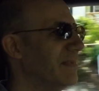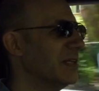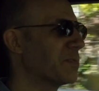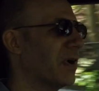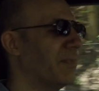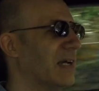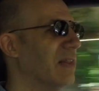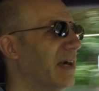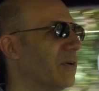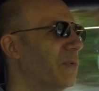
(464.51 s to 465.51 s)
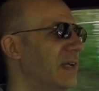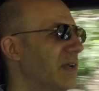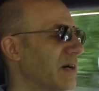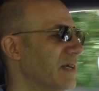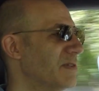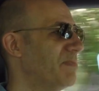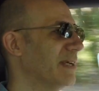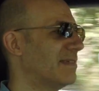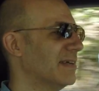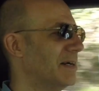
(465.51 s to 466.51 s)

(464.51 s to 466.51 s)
there's probably a lot of wind noise, but